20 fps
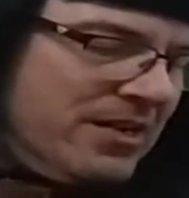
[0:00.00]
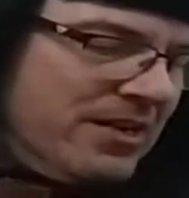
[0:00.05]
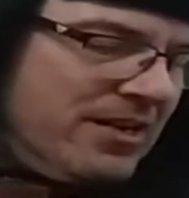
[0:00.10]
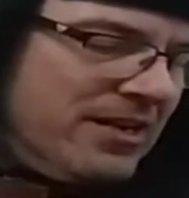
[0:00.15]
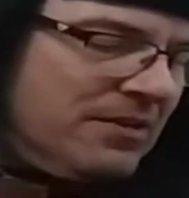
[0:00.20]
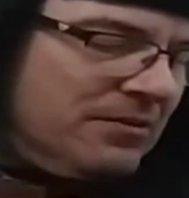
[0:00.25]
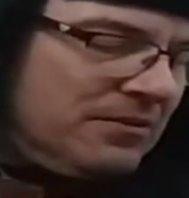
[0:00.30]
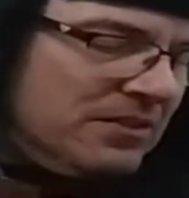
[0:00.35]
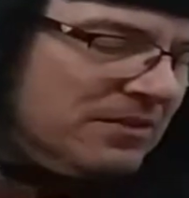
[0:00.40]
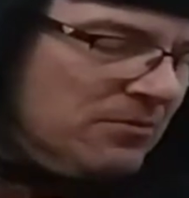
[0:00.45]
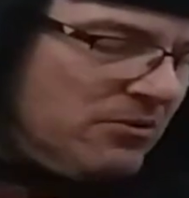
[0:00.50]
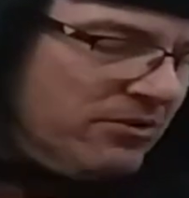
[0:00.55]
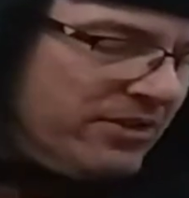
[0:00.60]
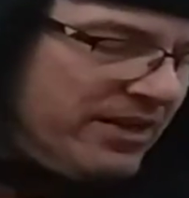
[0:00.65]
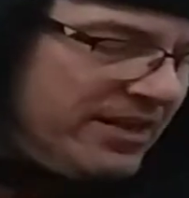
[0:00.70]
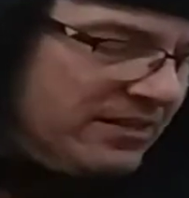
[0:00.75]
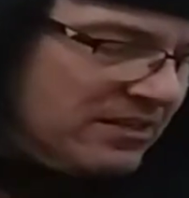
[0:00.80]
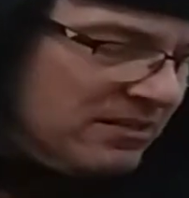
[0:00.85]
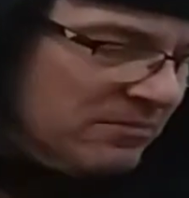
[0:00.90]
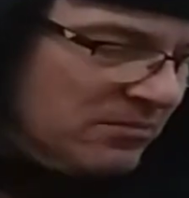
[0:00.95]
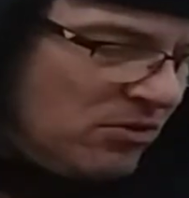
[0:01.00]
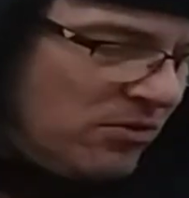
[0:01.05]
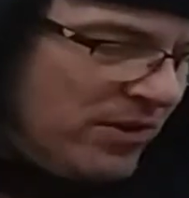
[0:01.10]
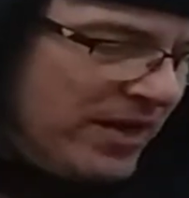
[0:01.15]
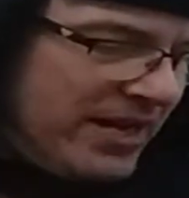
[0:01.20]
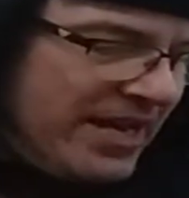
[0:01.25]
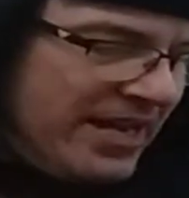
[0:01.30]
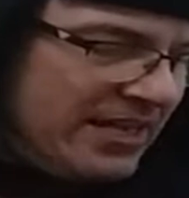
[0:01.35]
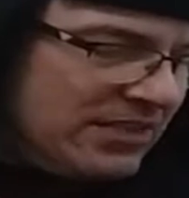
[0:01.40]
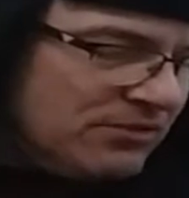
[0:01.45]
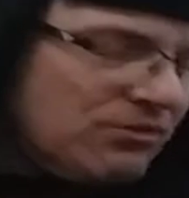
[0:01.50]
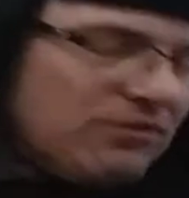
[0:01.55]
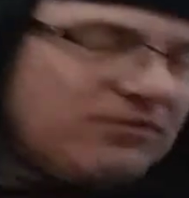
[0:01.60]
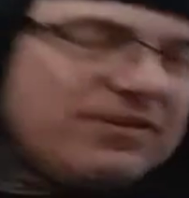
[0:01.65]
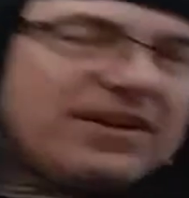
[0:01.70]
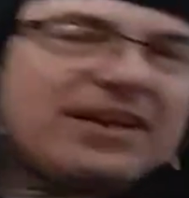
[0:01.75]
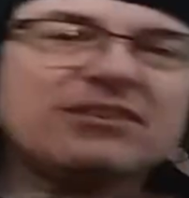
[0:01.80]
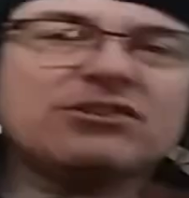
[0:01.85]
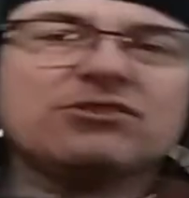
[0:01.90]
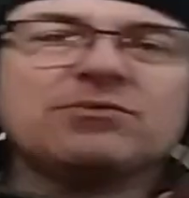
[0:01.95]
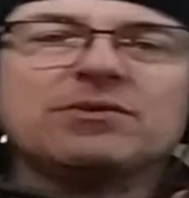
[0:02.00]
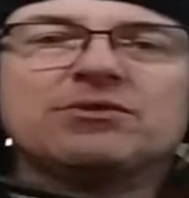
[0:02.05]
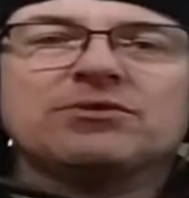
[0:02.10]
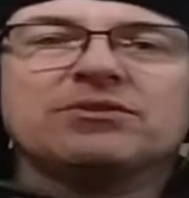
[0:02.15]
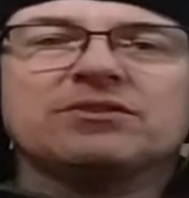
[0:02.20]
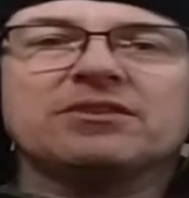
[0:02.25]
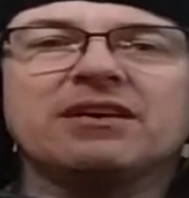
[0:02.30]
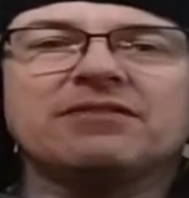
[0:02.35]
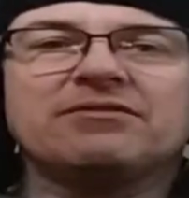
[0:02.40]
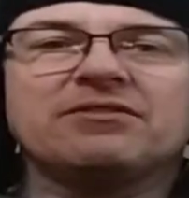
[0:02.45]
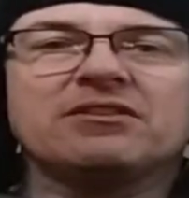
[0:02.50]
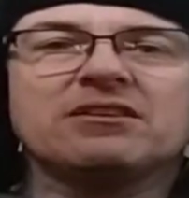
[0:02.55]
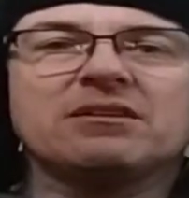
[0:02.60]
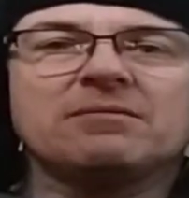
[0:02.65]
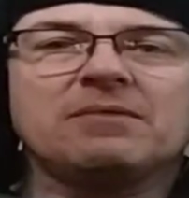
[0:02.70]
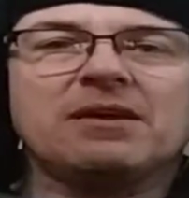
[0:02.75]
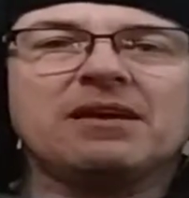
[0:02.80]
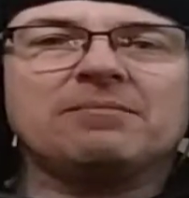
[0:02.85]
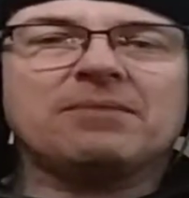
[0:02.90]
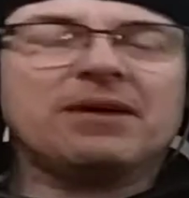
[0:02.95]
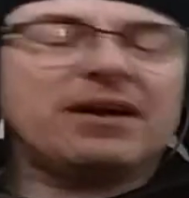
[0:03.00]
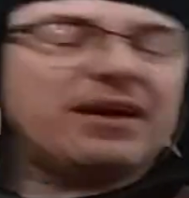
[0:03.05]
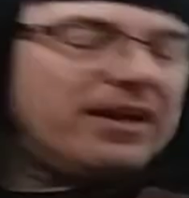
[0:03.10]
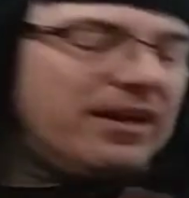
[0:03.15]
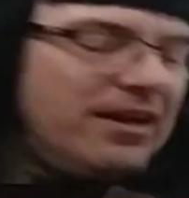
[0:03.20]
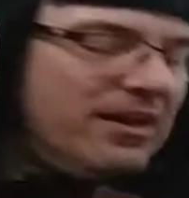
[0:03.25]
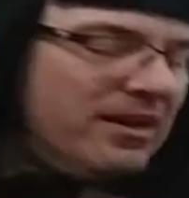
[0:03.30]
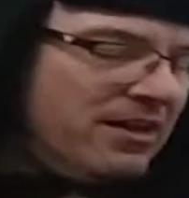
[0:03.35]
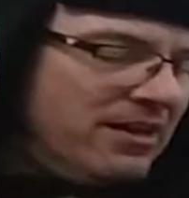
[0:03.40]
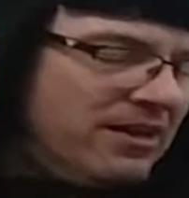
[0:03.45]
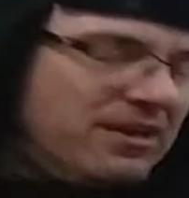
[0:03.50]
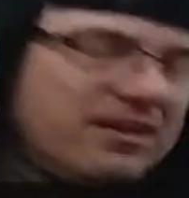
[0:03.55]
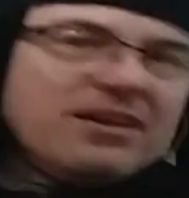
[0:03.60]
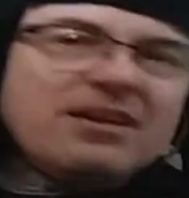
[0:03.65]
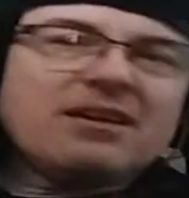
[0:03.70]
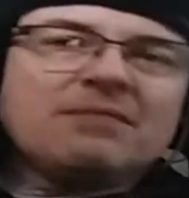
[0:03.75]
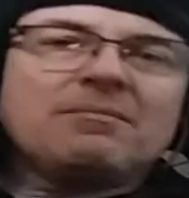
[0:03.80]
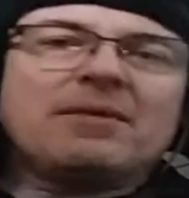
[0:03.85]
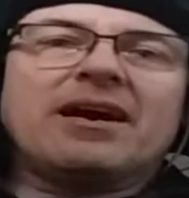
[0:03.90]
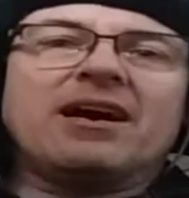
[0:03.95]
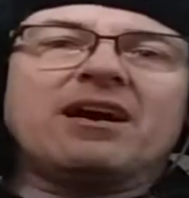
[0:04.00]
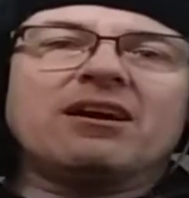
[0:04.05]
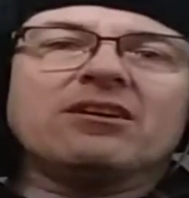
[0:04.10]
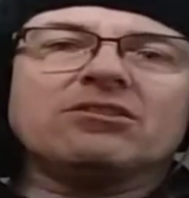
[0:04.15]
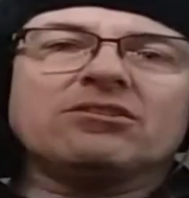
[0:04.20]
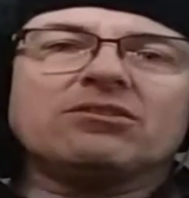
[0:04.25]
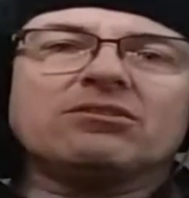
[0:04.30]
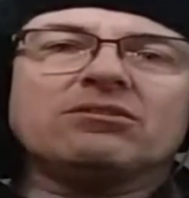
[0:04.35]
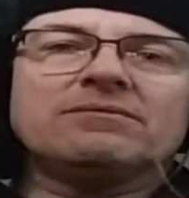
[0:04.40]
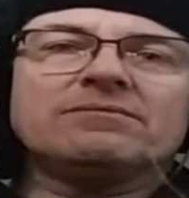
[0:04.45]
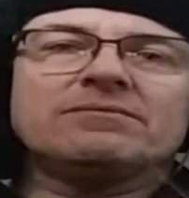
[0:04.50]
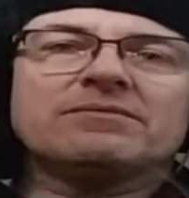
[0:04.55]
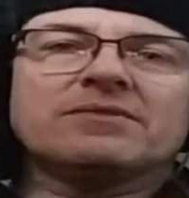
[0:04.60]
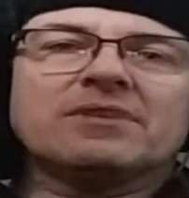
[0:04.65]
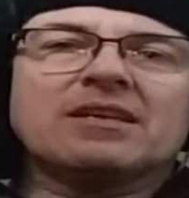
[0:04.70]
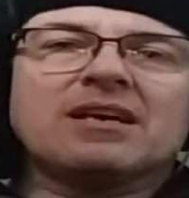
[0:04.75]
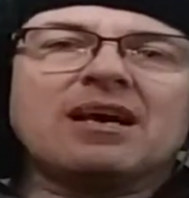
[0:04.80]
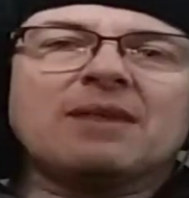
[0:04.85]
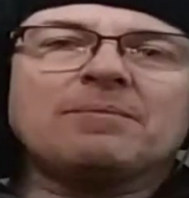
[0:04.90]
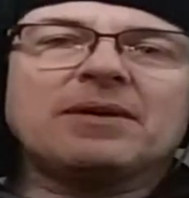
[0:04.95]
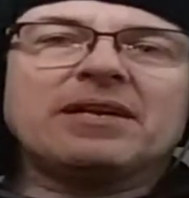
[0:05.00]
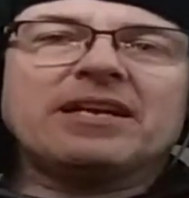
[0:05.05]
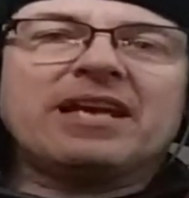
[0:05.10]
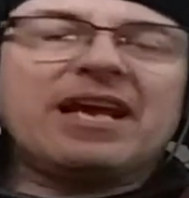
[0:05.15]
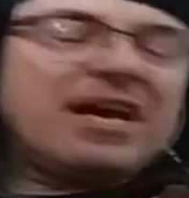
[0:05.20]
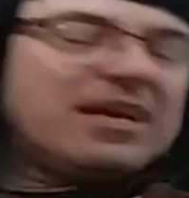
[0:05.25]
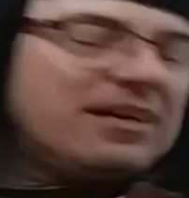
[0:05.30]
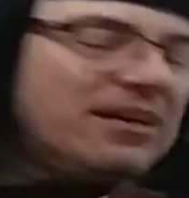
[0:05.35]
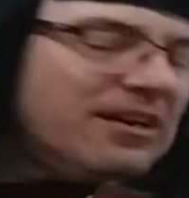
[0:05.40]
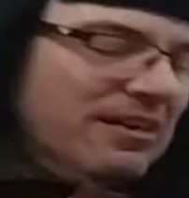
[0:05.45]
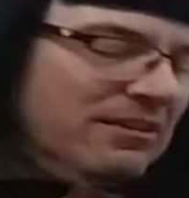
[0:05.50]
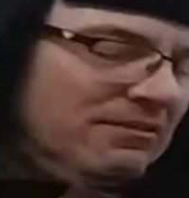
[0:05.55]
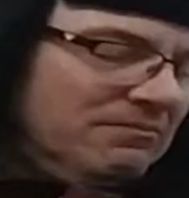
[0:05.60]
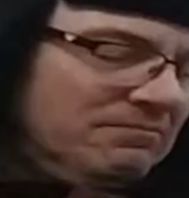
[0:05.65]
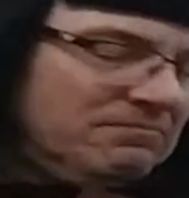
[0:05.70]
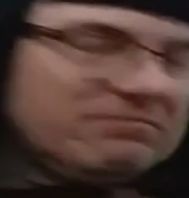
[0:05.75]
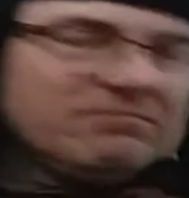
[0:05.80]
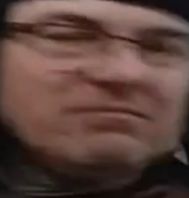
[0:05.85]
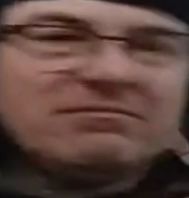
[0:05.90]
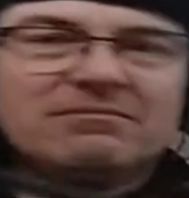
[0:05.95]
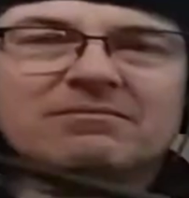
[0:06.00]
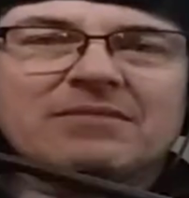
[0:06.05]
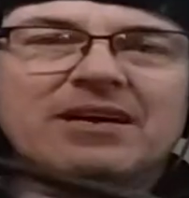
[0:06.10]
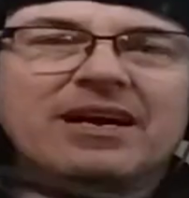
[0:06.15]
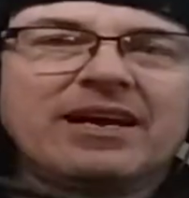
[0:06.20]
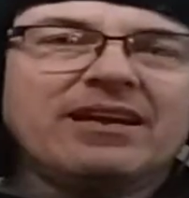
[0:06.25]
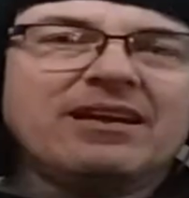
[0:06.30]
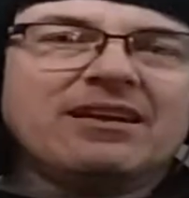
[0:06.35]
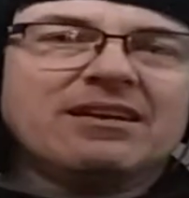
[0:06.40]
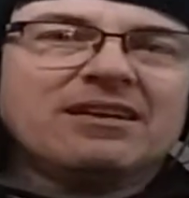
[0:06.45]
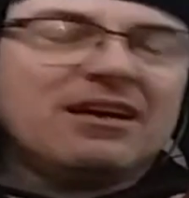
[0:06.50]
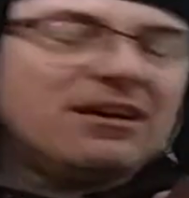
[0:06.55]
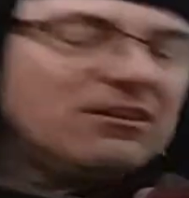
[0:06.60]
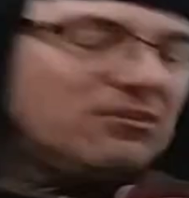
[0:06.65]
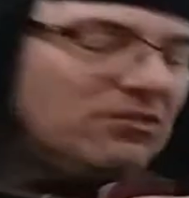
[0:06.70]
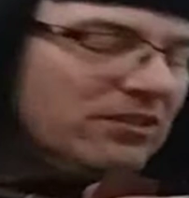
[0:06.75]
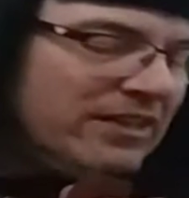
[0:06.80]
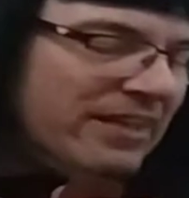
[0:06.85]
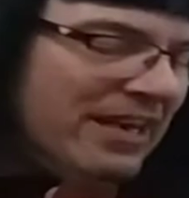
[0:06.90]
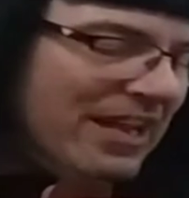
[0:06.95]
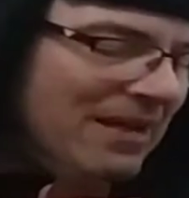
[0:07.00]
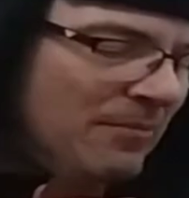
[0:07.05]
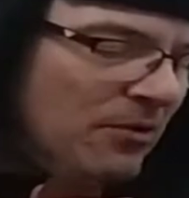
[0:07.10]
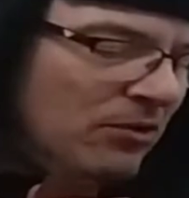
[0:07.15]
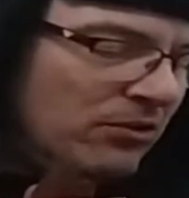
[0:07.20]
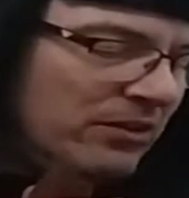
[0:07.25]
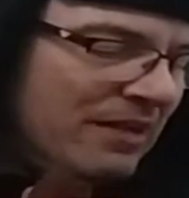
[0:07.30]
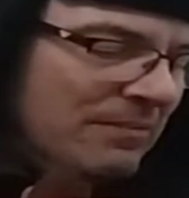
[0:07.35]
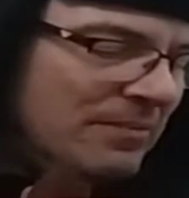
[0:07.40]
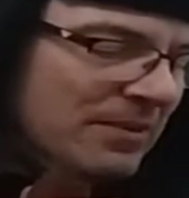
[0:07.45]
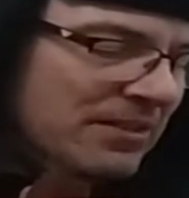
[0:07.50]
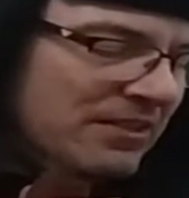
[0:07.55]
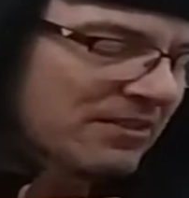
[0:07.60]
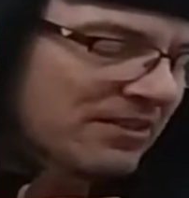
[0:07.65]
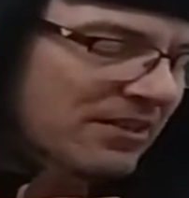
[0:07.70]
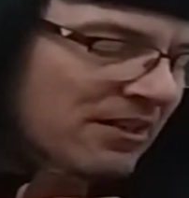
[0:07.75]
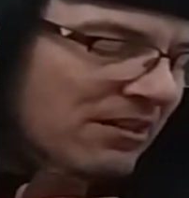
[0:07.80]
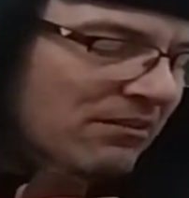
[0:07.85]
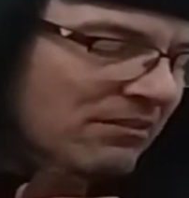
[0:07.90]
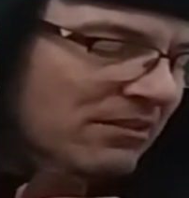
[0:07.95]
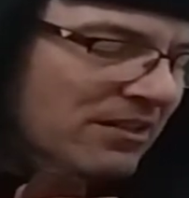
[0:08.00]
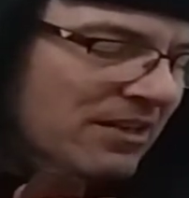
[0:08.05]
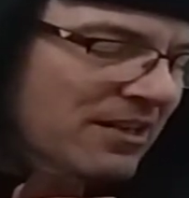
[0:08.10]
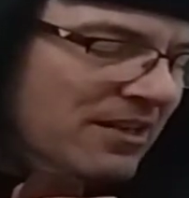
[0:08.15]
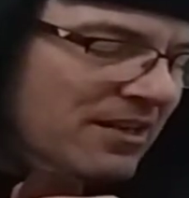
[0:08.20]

And I'm smoking some Queen Anne's Revenge, which was gifted to me by my uncle up in Canada. My uncle in name only, but still.